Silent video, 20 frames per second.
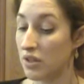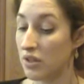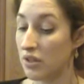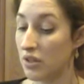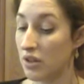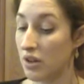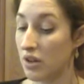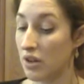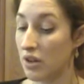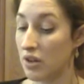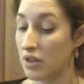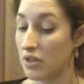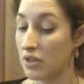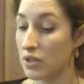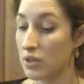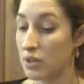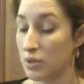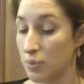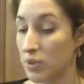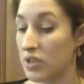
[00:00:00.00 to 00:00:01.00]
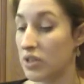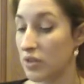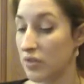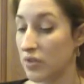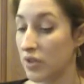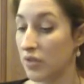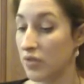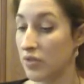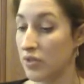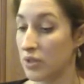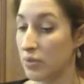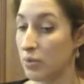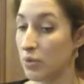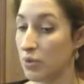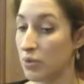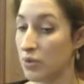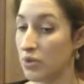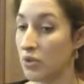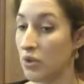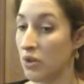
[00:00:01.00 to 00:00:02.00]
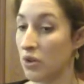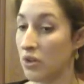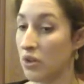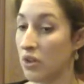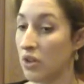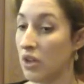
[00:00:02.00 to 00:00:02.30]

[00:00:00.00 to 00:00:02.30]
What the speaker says: that I asked specifically for support on.